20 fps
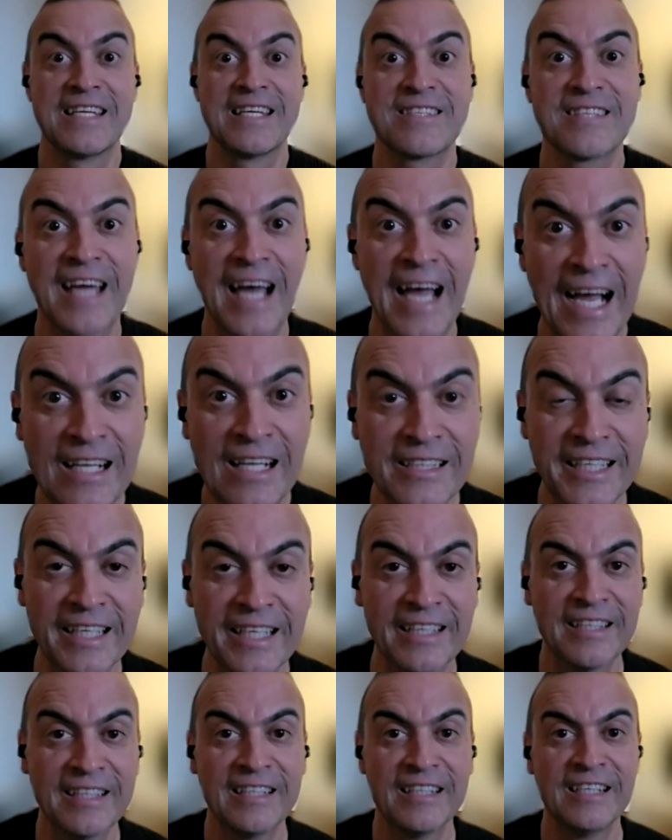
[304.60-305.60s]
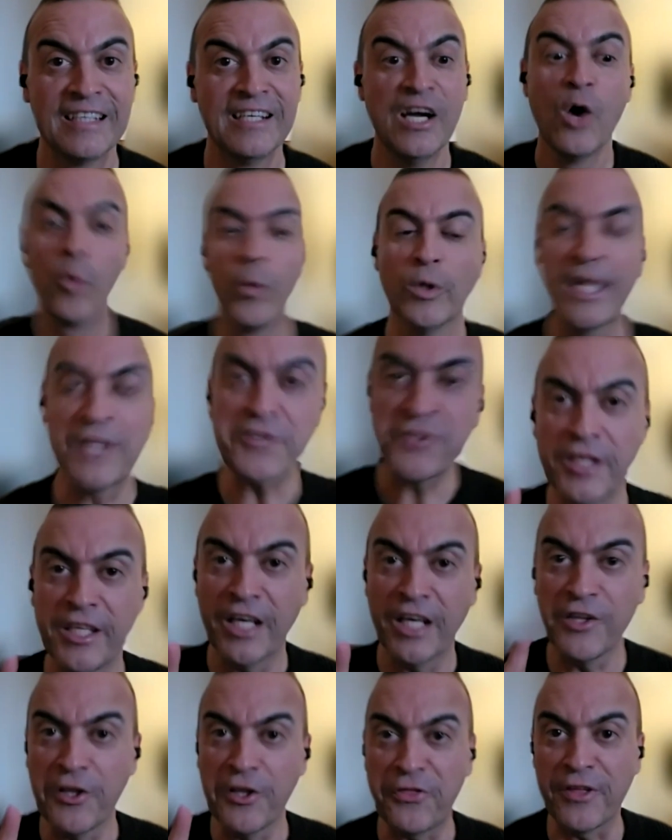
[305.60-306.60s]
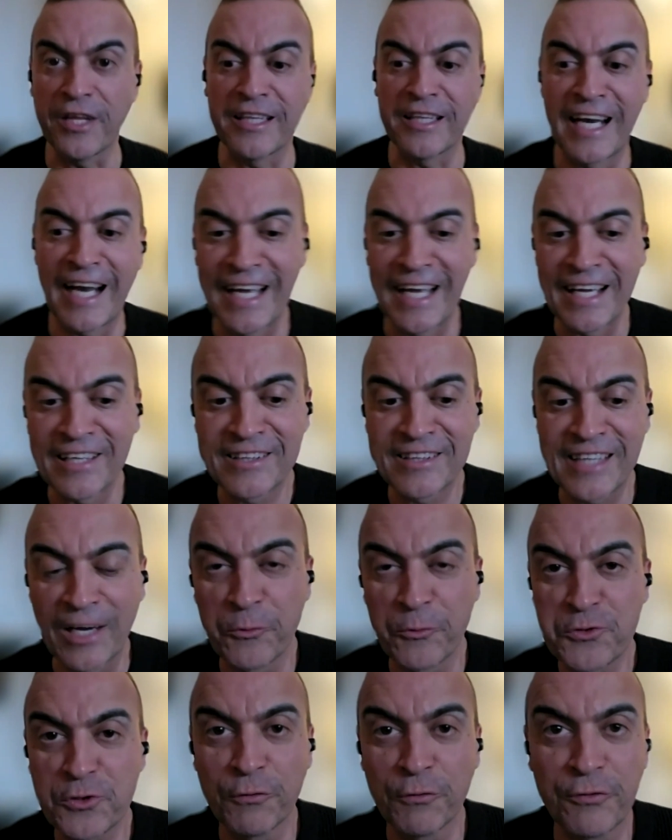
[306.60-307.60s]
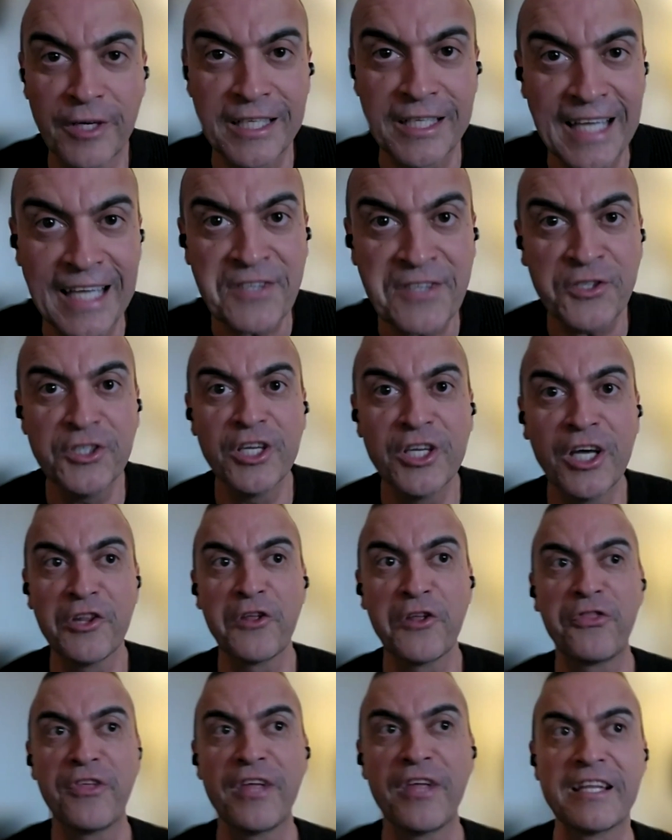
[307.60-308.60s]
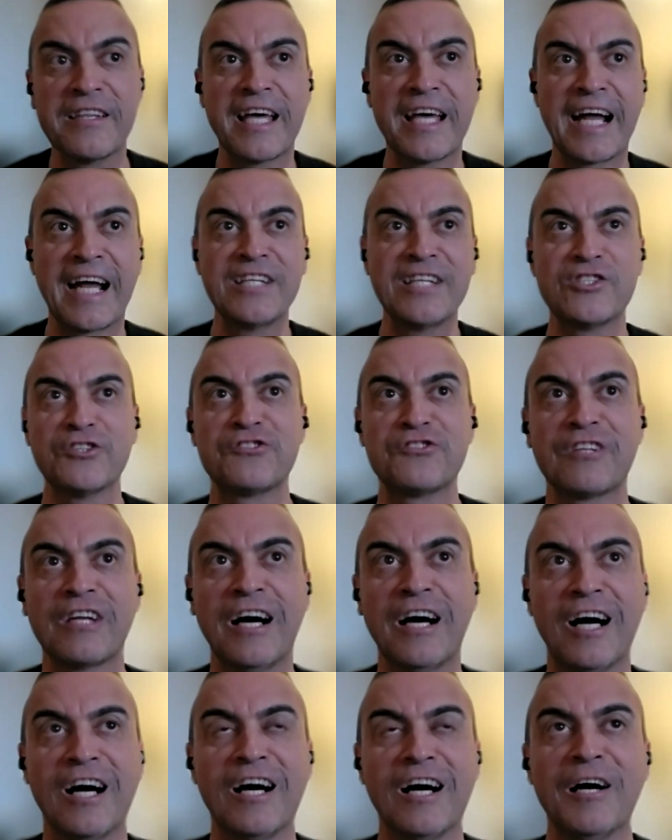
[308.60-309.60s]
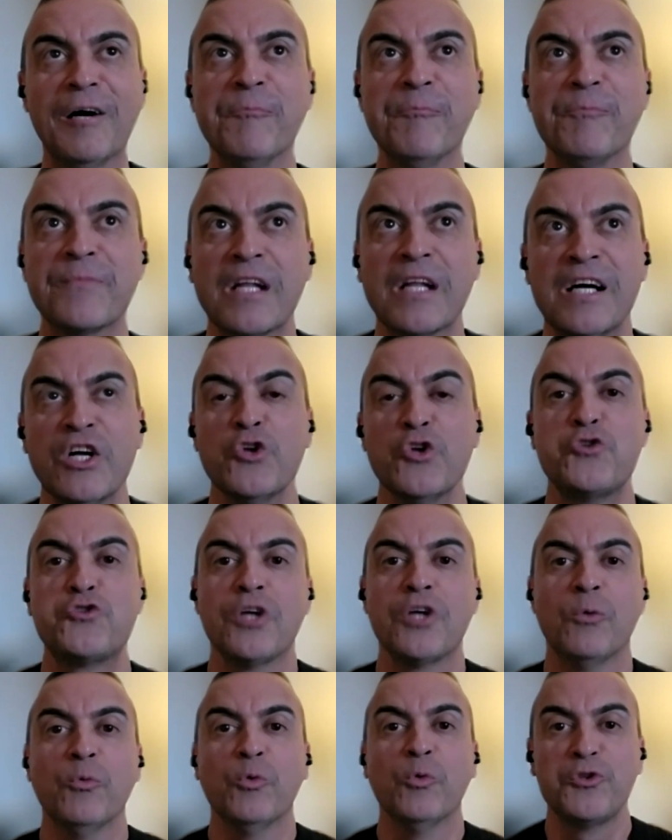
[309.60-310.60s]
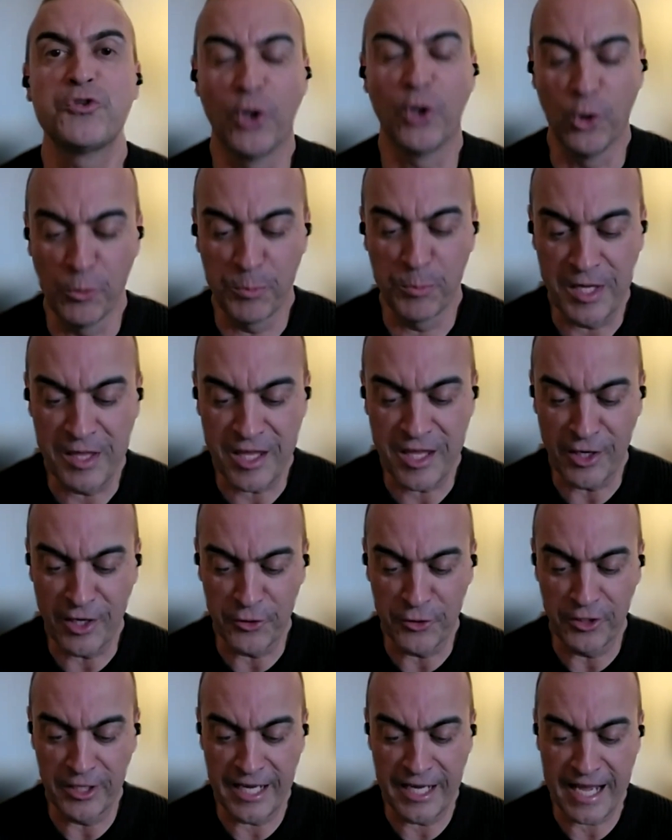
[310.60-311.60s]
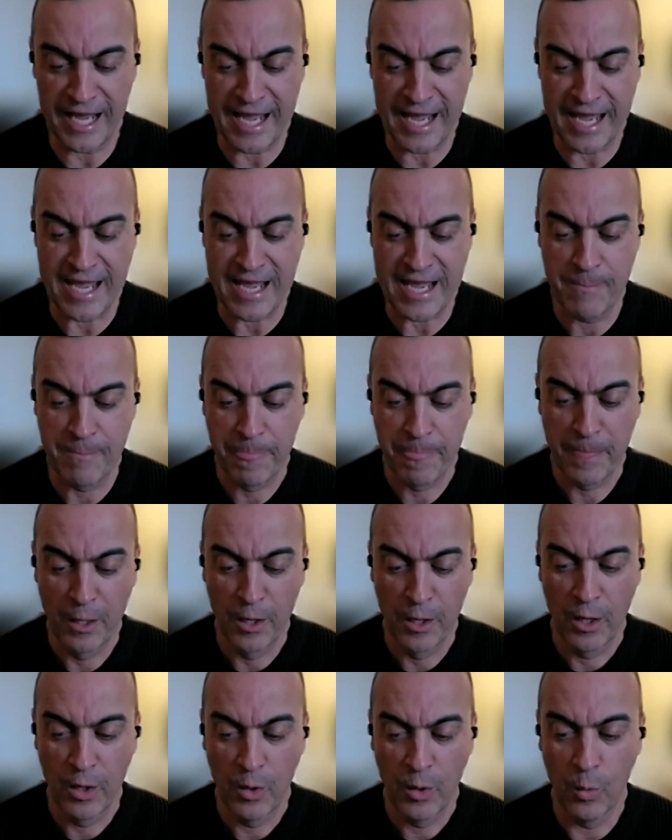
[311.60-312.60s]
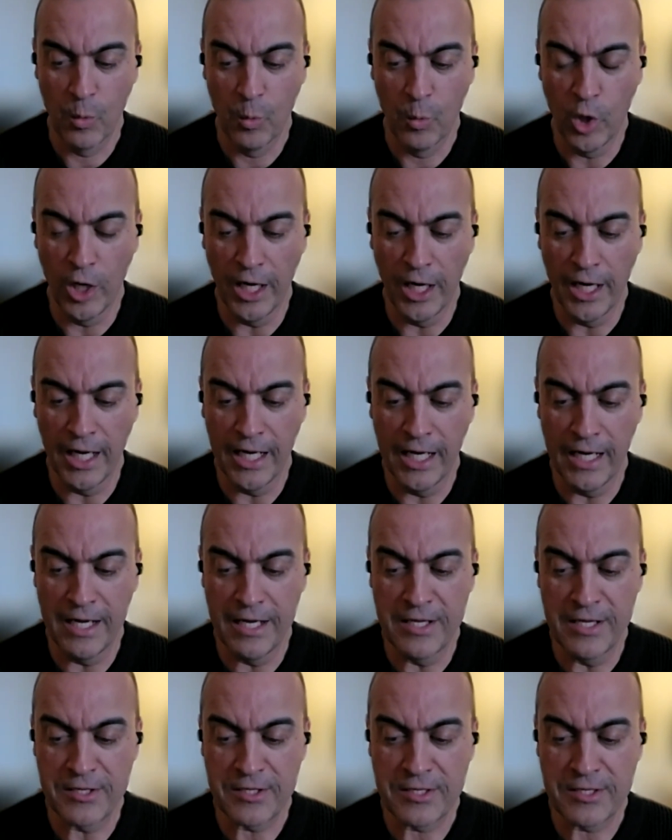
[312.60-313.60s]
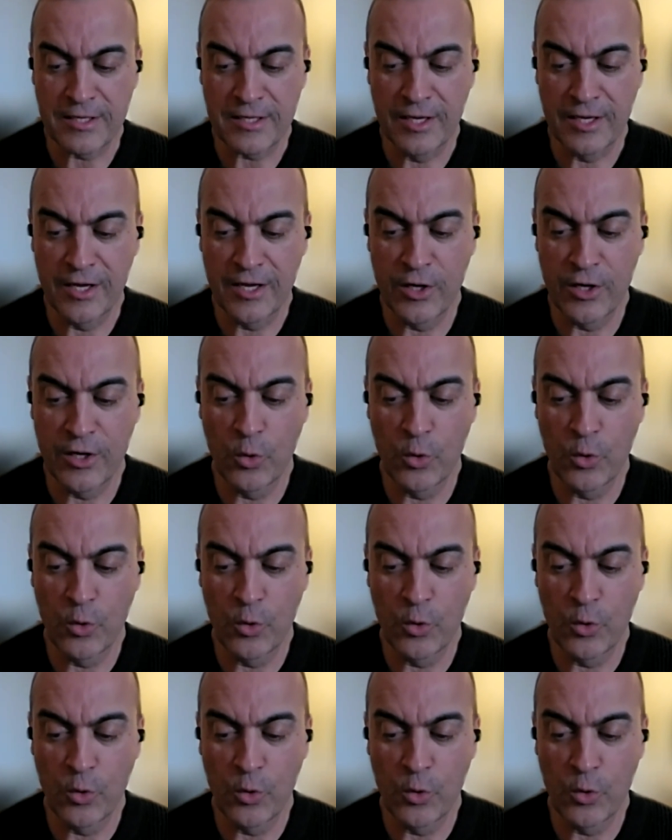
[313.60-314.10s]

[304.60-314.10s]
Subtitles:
Exactly. Well, that's another thing that I that was so funny. That's another thing that I just someone told me the other day was